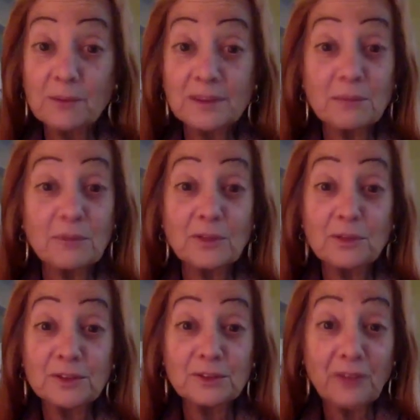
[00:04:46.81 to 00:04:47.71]
some of
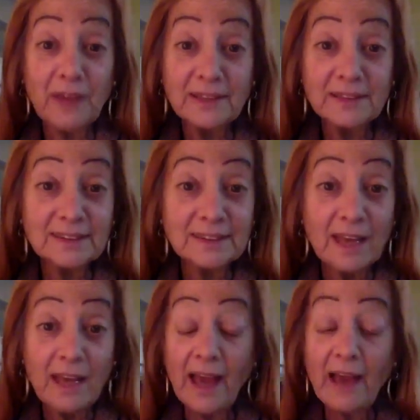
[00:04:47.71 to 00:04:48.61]
those friends
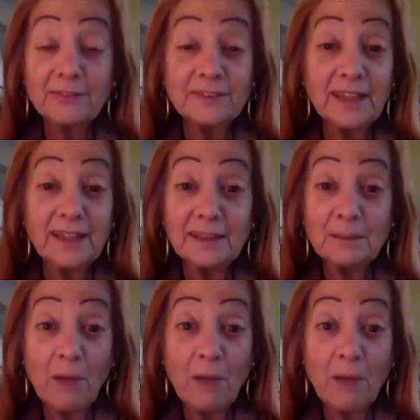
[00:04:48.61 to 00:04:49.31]
have taken